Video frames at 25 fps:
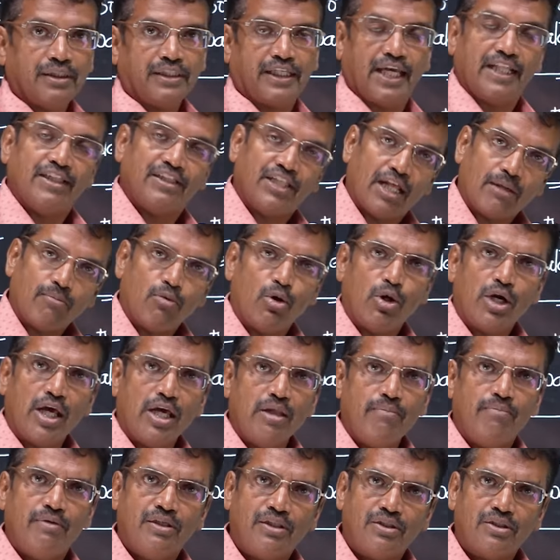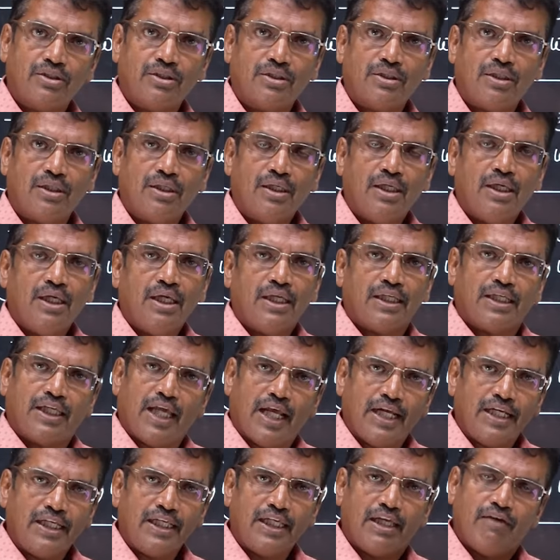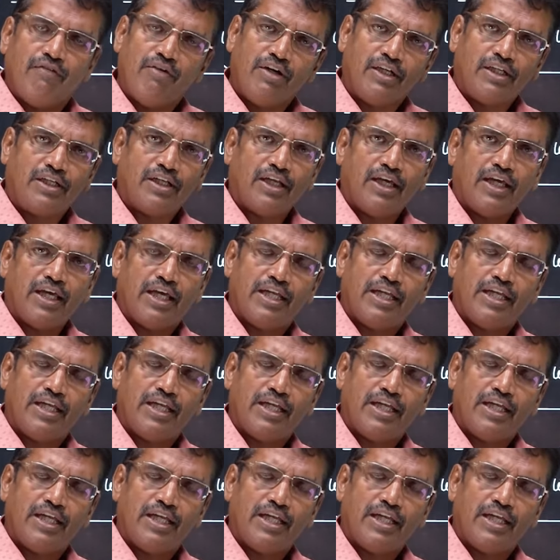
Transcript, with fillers: Can thermodynamics, uh, can give it